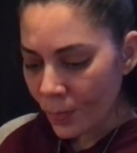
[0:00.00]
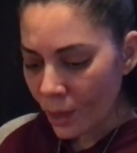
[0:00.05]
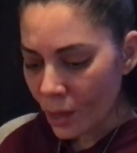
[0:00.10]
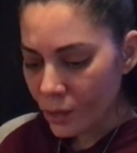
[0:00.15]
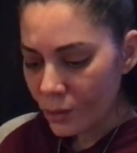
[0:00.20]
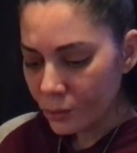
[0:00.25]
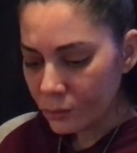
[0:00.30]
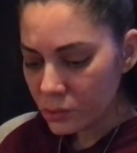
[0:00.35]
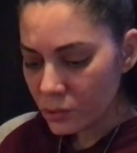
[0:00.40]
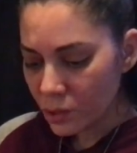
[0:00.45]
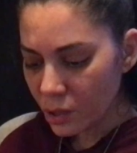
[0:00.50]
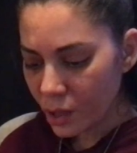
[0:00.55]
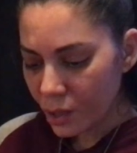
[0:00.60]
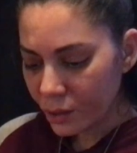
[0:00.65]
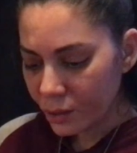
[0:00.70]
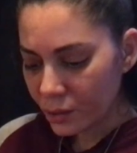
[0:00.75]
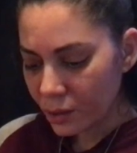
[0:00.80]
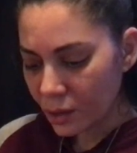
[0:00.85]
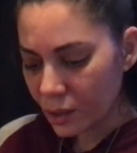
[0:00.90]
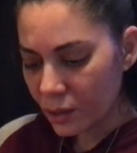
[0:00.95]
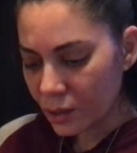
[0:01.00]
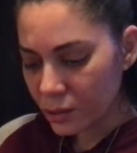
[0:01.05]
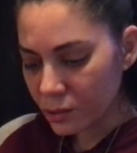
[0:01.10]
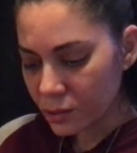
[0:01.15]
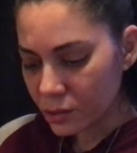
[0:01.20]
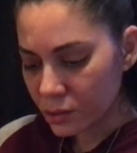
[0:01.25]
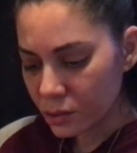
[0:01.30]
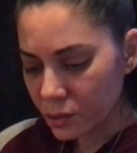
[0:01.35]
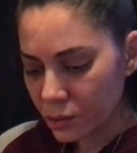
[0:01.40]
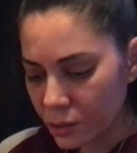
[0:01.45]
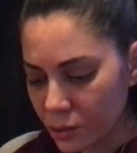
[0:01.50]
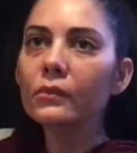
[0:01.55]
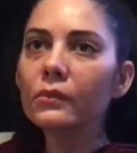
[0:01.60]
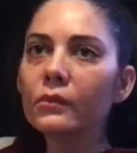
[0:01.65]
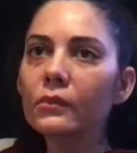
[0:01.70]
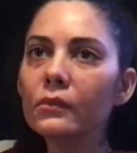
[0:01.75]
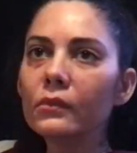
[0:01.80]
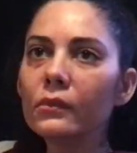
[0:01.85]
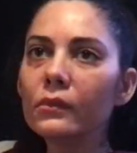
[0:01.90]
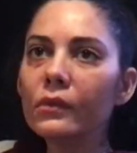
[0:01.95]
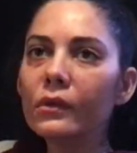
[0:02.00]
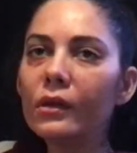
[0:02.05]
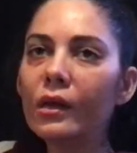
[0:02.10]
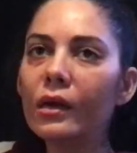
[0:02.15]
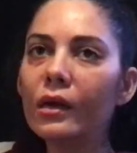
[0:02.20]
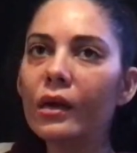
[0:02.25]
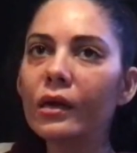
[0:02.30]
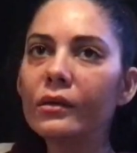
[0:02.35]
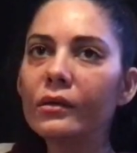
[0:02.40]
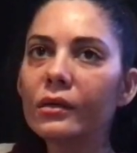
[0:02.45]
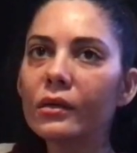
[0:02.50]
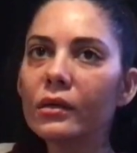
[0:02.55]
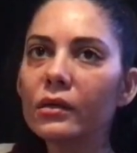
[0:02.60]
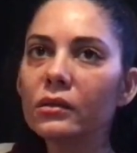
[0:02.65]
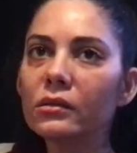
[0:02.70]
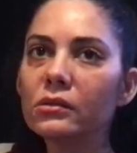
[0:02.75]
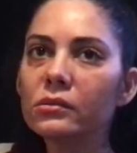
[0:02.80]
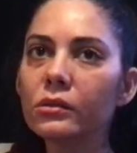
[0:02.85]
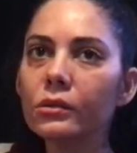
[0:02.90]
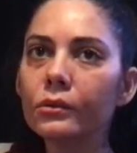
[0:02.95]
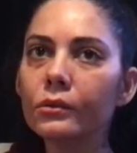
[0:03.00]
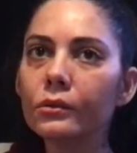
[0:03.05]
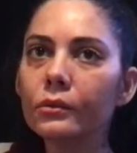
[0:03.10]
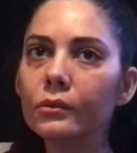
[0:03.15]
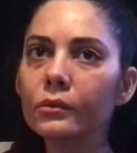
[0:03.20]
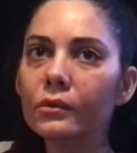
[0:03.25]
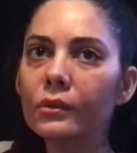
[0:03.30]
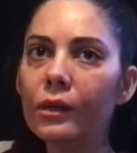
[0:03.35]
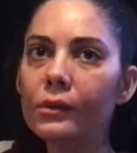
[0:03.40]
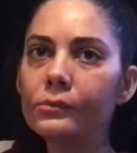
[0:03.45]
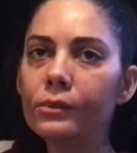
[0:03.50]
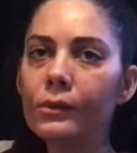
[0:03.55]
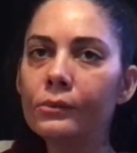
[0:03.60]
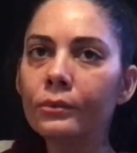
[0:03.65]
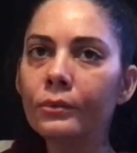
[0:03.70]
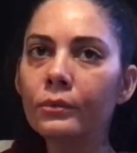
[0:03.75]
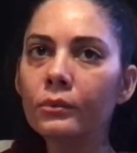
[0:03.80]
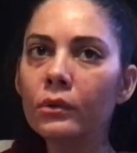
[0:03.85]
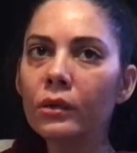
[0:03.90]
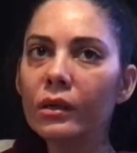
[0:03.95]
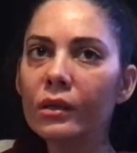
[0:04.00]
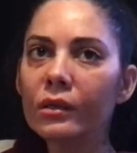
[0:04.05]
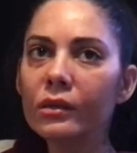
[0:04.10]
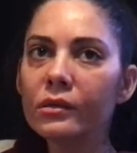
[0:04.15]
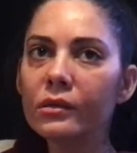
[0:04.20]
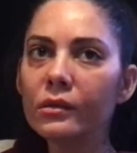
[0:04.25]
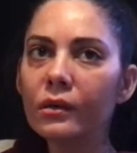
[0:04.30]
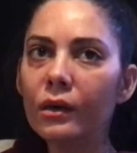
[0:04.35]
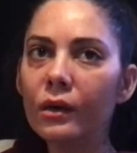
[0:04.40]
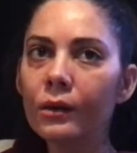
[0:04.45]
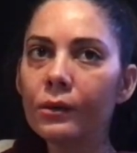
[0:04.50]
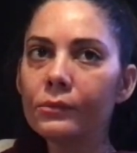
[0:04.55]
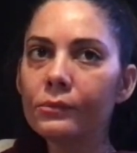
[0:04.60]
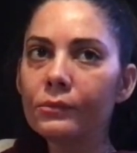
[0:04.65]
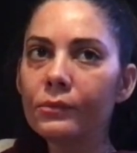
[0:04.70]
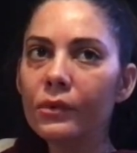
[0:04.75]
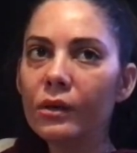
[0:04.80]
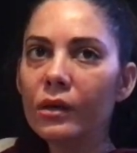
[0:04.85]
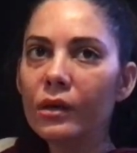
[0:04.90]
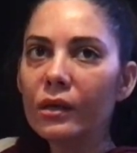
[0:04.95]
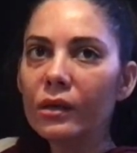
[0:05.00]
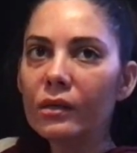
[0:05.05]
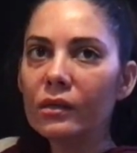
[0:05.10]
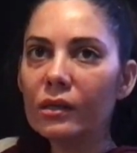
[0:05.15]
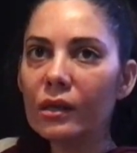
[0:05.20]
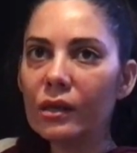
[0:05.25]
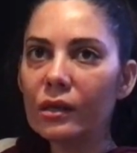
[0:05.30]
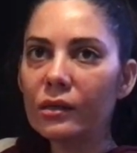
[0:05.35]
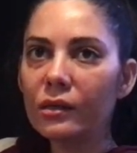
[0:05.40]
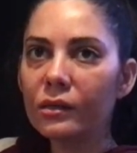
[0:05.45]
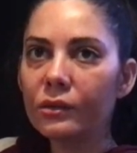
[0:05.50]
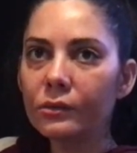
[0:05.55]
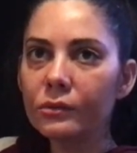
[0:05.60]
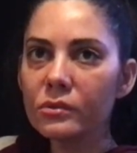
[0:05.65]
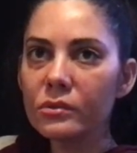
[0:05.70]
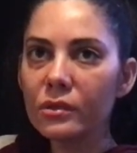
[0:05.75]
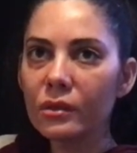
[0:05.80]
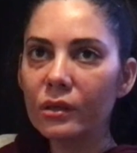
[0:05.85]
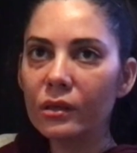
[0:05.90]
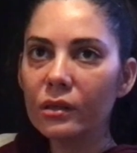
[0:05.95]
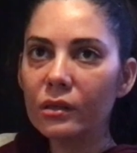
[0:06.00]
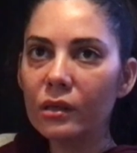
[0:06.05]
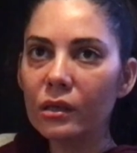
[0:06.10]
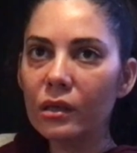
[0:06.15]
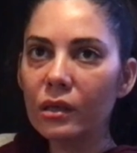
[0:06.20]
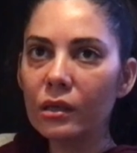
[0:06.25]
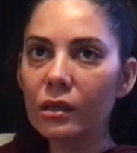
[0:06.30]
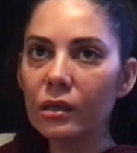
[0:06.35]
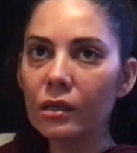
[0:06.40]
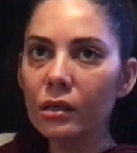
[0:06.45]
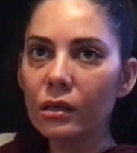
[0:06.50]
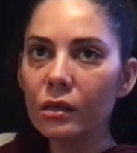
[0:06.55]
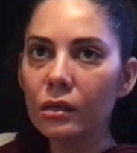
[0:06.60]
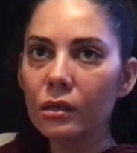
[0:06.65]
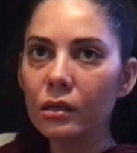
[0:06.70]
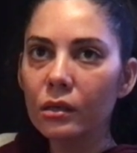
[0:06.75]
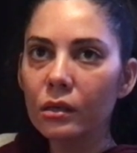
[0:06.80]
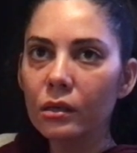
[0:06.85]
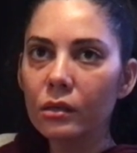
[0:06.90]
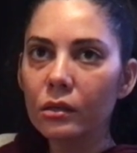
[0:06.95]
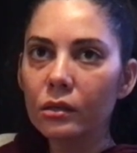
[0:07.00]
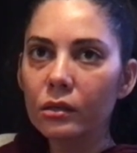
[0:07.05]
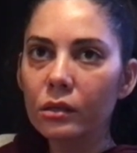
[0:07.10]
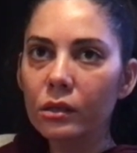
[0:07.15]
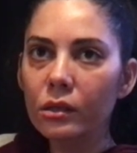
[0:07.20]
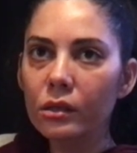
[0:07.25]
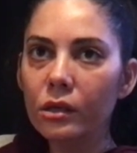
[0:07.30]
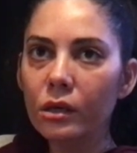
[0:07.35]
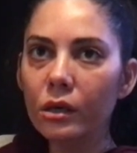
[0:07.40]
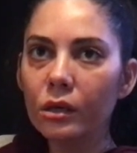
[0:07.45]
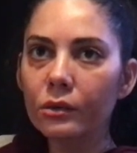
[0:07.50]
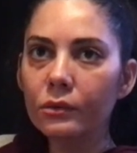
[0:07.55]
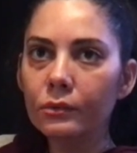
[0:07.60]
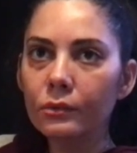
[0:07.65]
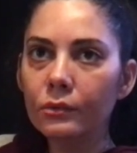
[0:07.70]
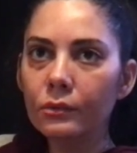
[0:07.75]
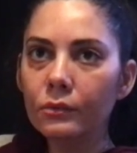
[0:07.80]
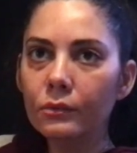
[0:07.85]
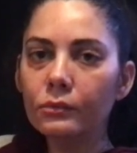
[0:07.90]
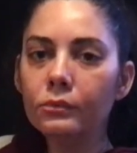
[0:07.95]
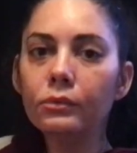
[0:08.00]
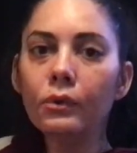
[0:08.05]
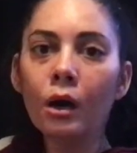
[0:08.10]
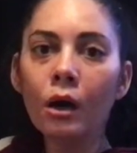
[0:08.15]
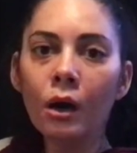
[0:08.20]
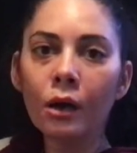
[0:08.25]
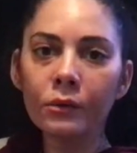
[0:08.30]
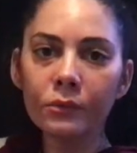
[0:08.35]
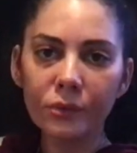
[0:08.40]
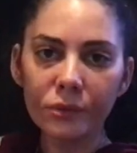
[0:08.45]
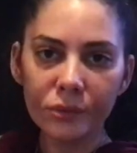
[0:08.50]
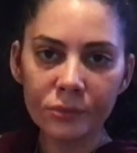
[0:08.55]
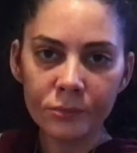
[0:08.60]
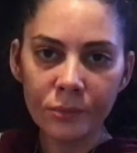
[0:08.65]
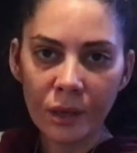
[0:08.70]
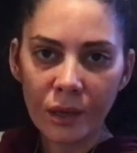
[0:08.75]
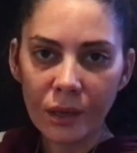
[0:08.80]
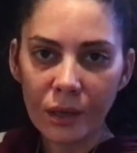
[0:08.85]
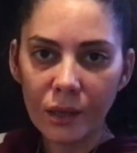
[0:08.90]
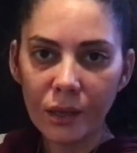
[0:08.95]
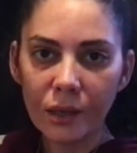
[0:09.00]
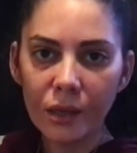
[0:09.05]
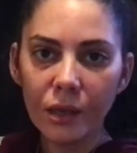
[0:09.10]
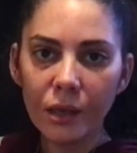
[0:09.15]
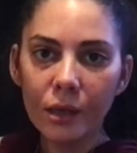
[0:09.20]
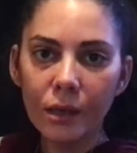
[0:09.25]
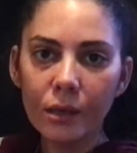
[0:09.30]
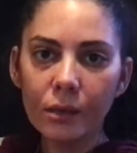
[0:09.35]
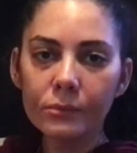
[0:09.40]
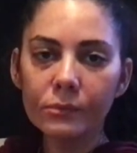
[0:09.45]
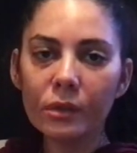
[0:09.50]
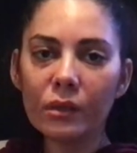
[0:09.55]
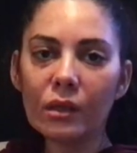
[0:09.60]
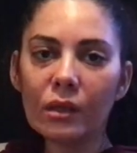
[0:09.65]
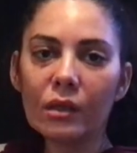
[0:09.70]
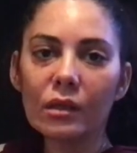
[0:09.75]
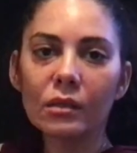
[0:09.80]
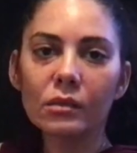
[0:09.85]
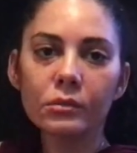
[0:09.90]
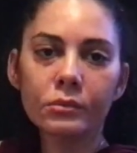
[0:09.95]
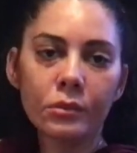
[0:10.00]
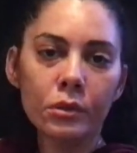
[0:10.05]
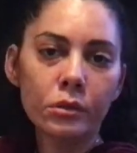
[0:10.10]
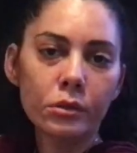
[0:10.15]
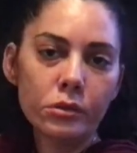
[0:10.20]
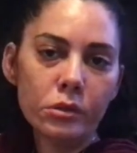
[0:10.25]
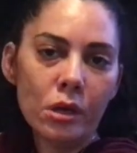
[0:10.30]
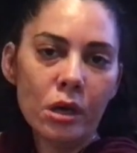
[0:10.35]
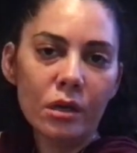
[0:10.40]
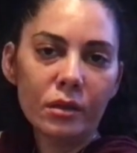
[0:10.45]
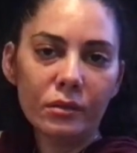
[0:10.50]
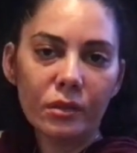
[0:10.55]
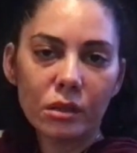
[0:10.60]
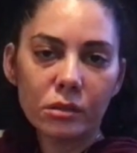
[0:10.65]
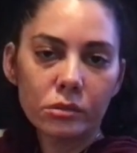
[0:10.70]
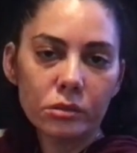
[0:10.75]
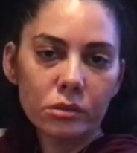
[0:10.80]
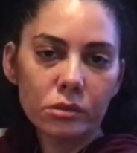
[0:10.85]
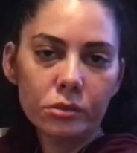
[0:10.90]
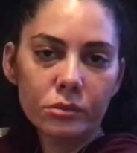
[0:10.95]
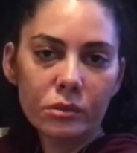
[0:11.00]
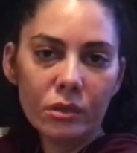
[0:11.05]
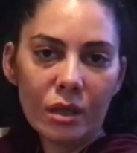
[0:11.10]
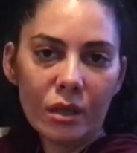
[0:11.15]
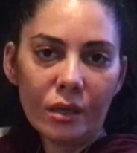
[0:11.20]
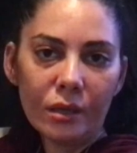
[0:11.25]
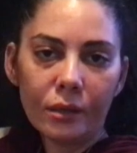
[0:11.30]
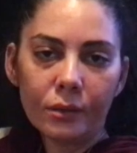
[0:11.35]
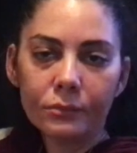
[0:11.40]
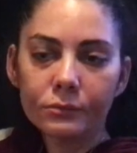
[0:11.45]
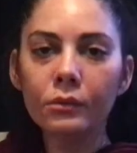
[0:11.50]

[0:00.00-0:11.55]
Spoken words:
There was a lot of things that I did so that people wouldn't think that there was anything, wrong with me, because when you're young, that's what you think.